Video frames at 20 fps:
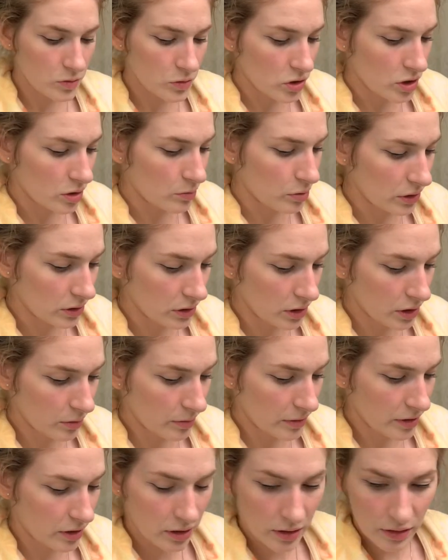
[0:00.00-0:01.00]
we're just gonna put a little
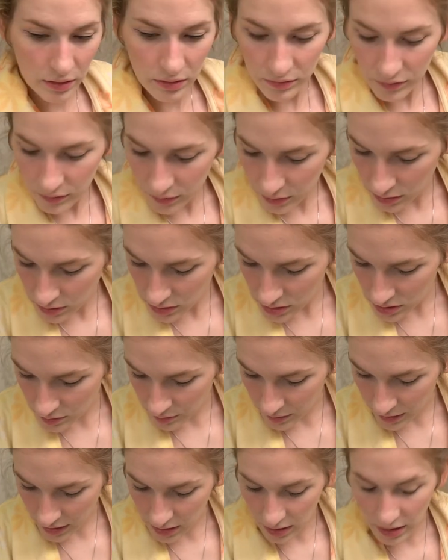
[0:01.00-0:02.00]
bit on first,
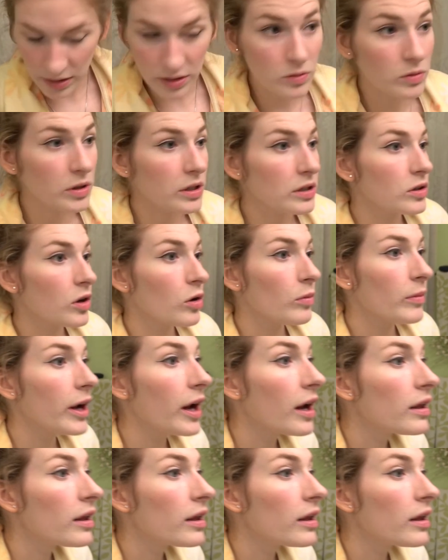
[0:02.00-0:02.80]
but I do need to comb my